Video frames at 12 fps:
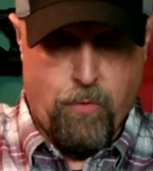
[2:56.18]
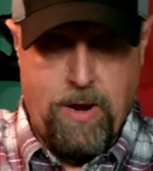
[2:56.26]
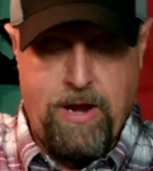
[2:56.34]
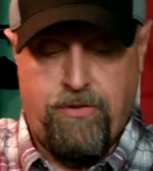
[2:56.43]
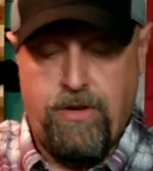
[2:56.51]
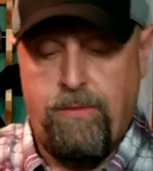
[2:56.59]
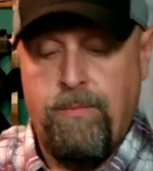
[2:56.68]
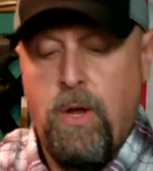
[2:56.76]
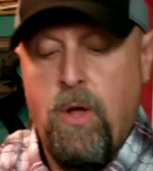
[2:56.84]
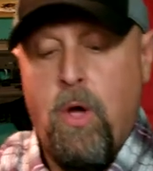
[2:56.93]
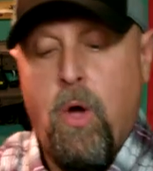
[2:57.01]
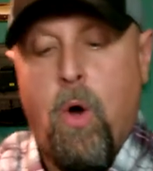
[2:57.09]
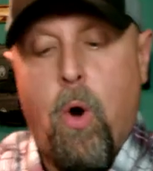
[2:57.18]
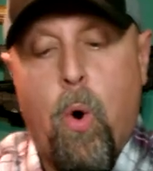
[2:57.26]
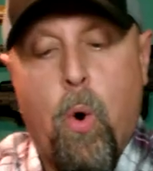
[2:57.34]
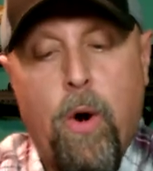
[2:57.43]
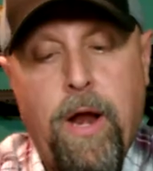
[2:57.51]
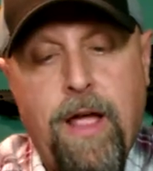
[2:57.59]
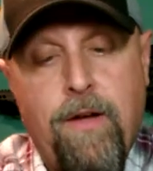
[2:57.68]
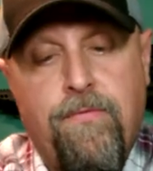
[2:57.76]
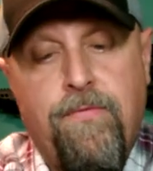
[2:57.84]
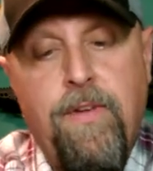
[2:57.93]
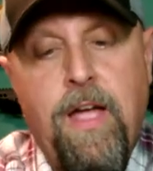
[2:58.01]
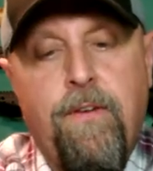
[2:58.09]
reason, or
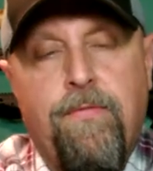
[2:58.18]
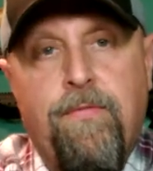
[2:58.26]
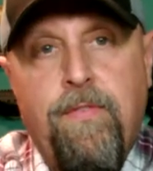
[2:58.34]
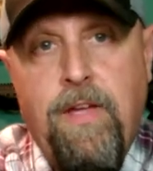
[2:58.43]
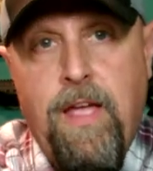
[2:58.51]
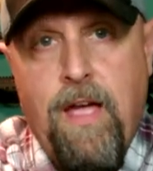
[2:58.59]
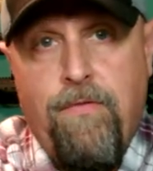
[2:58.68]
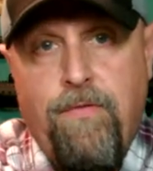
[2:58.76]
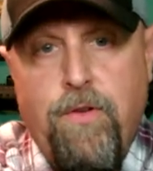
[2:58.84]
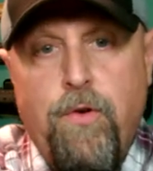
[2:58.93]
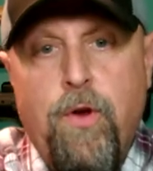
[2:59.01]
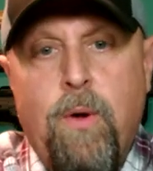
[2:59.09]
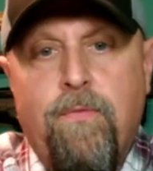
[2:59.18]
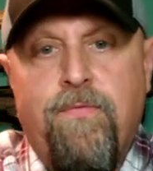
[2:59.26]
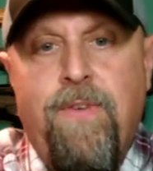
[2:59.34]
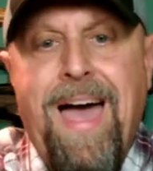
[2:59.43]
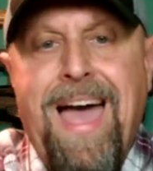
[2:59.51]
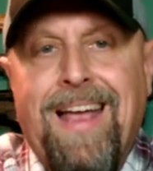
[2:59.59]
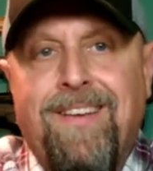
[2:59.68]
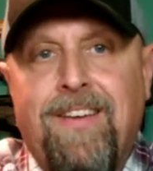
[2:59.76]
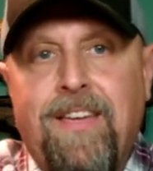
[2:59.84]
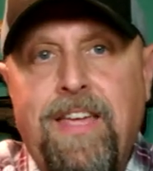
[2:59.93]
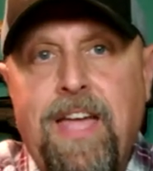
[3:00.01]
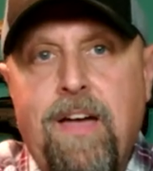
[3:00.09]
if if if you do in fact
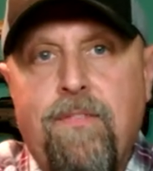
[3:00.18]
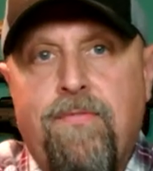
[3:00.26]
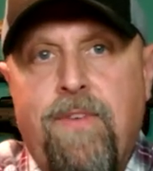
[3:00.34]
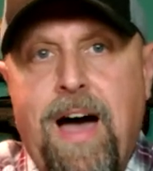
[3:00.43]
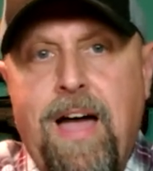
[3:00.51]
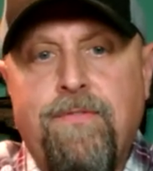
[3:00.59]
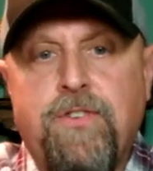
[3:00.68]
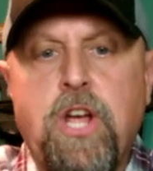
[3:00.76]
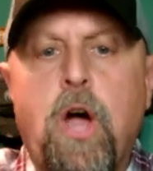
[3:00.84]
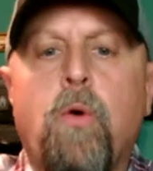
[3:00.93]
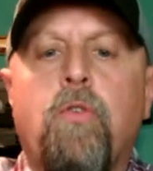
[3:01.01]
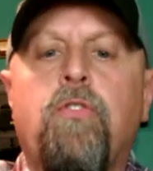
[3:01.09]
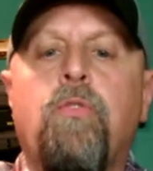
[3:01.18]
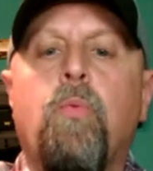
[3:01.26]
get five chokes